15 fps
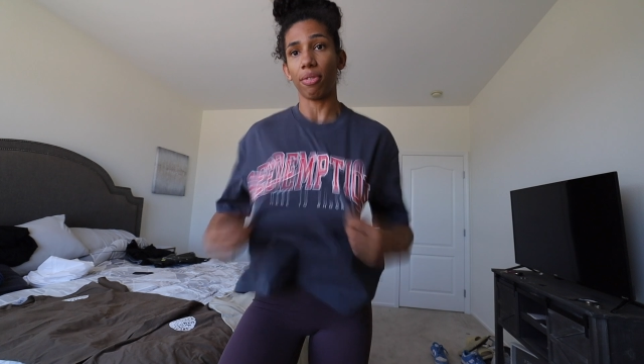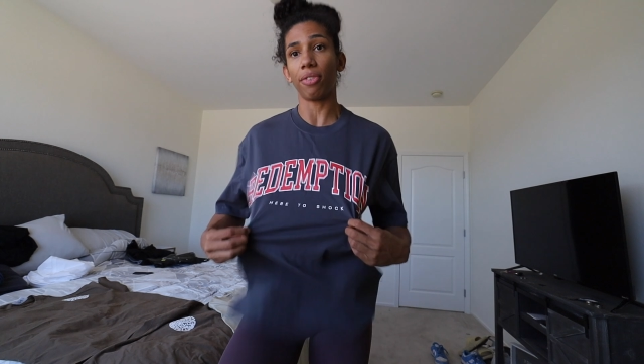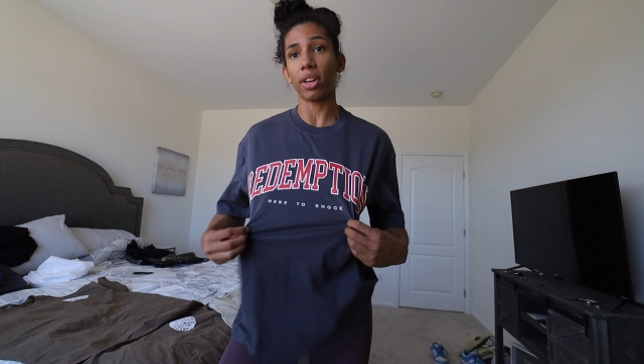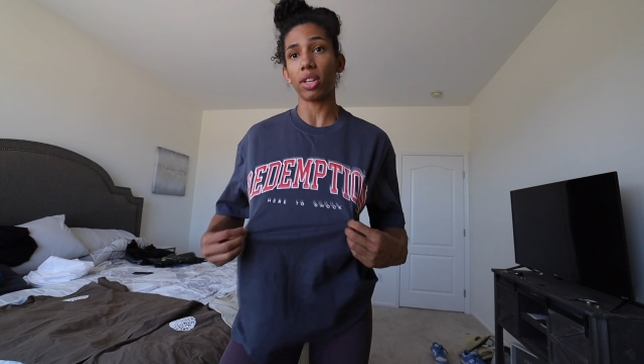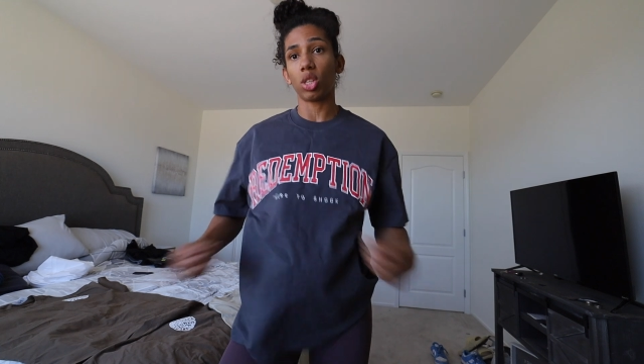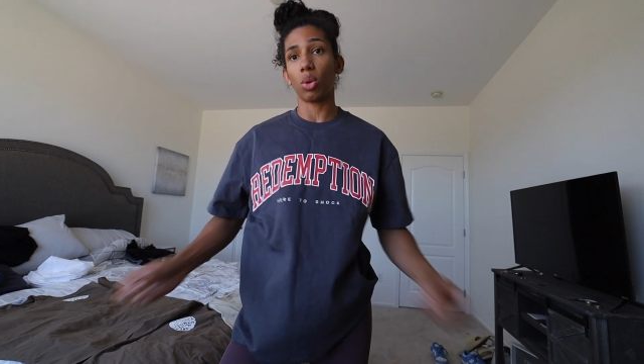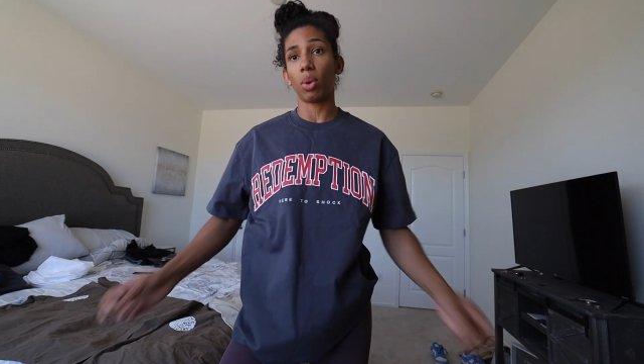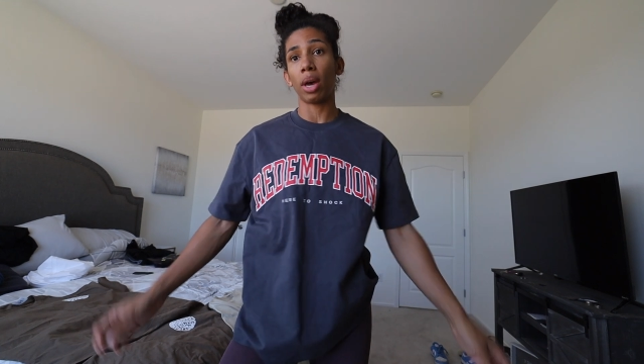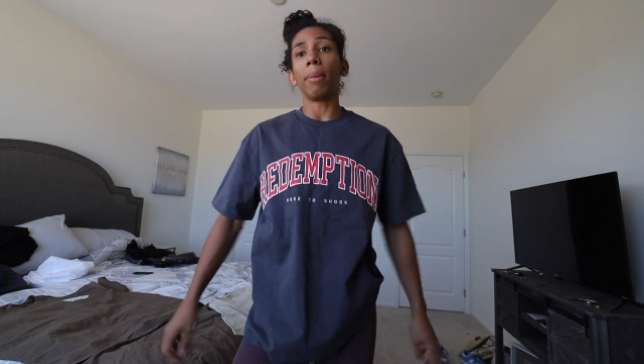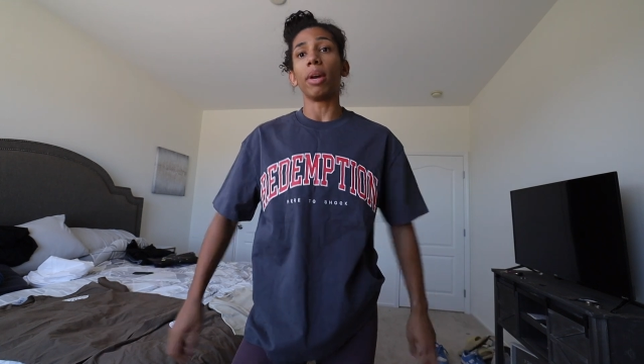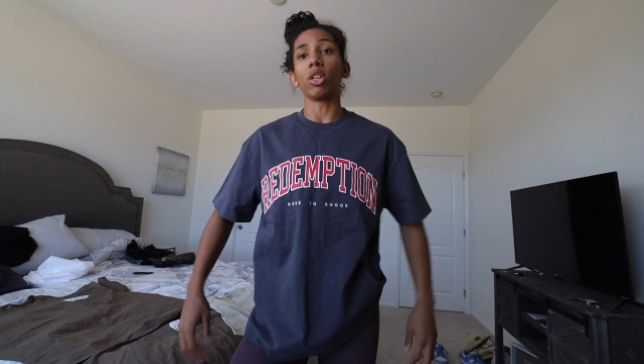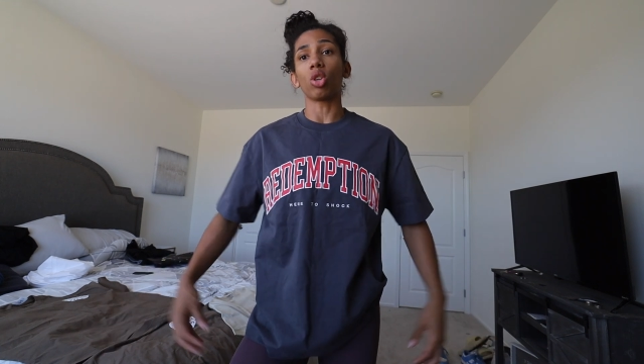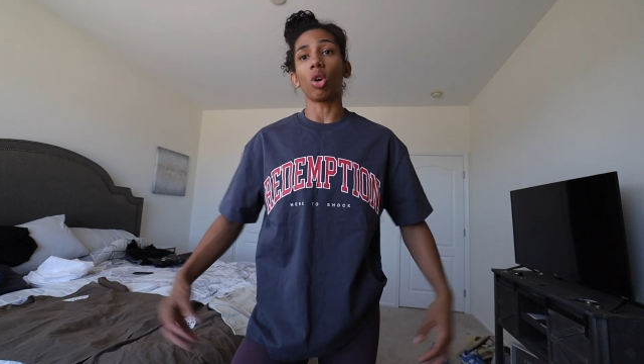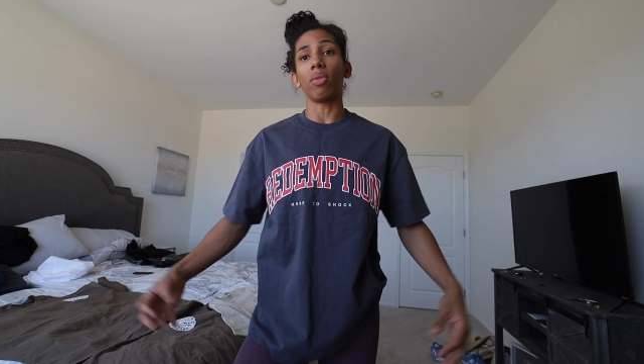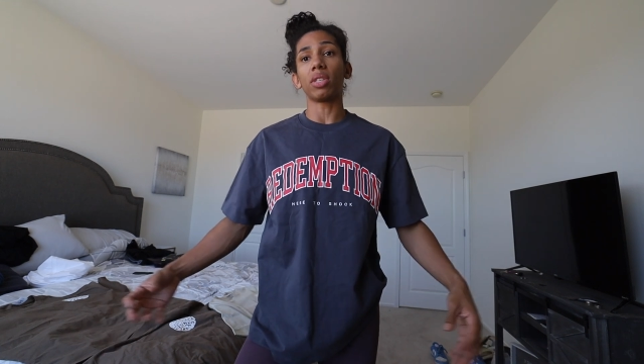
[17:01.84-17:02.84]
fit to it, but
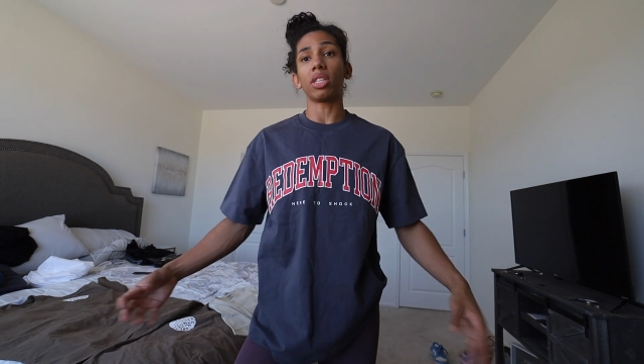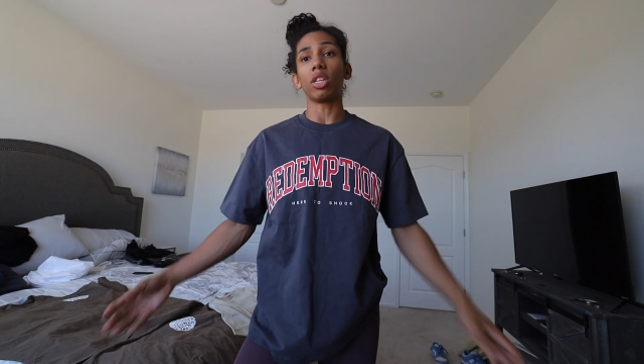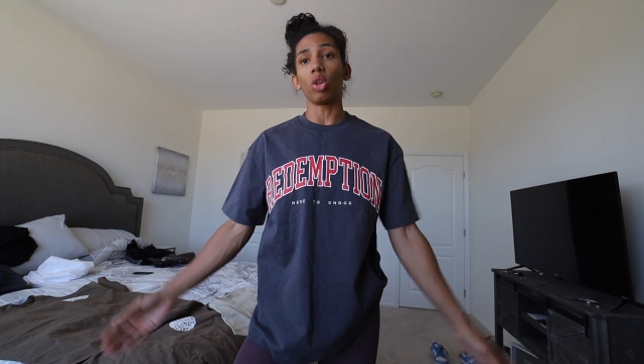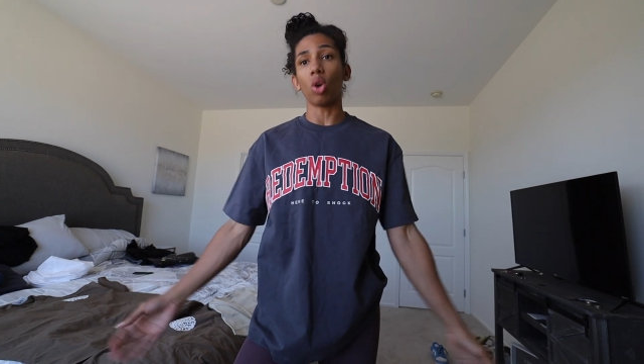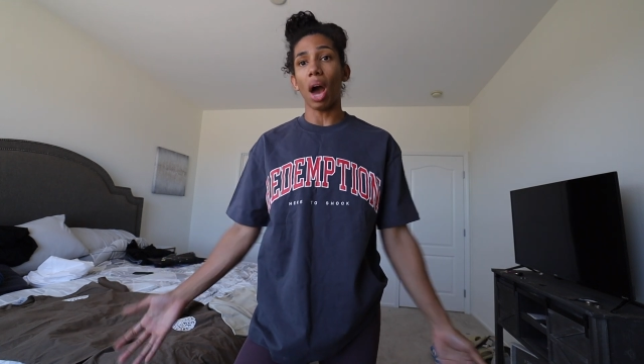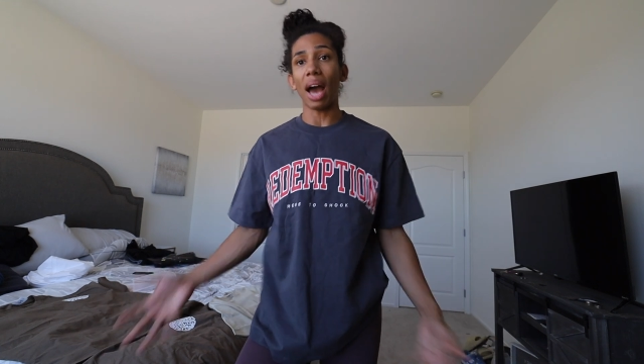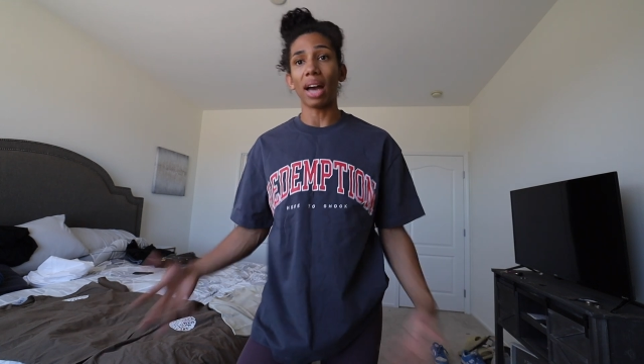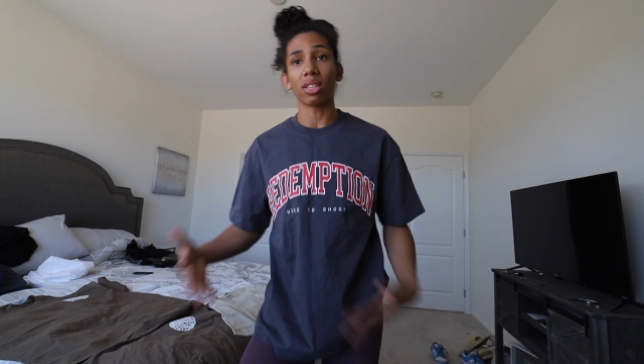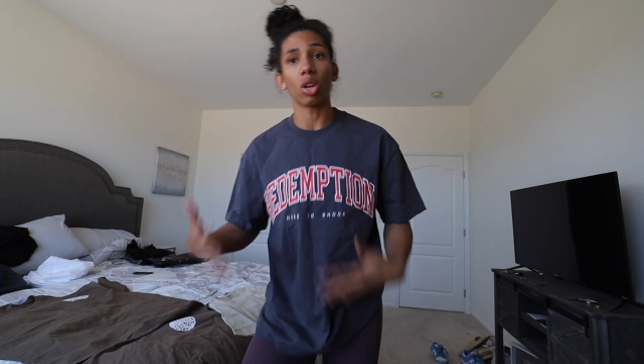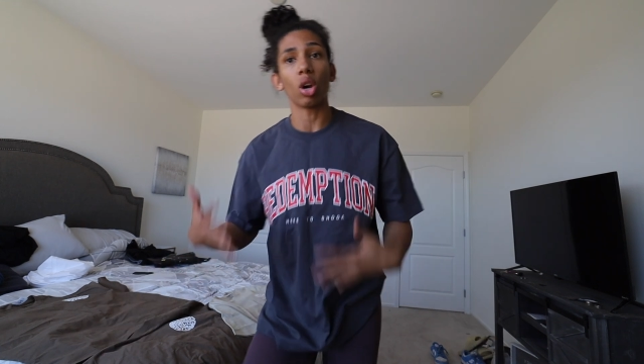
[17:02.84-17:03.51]
it's obviously not as